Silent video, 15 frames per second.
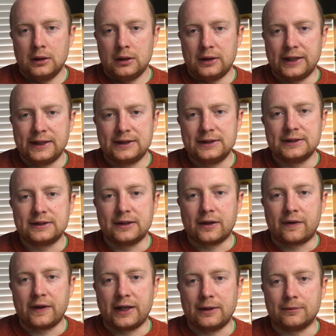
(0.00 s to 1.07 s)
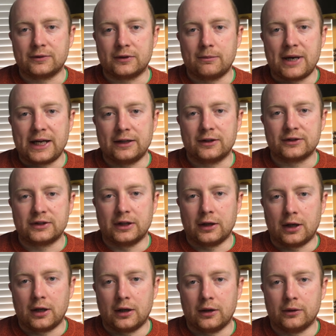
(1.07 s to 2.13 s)
Linking to the themes, the main
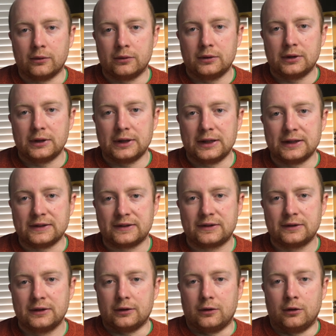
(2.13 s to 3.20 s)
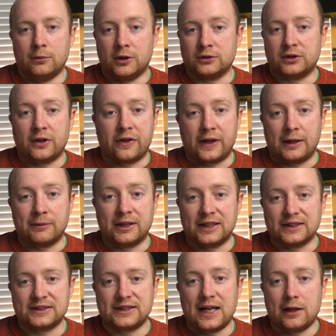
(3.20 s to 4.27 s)
ostinato is almost a theme in
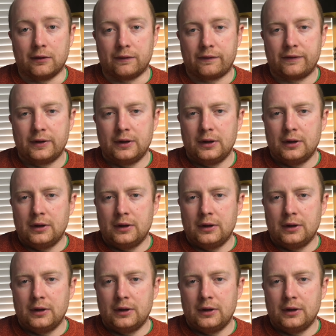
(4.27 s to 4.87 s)
itself.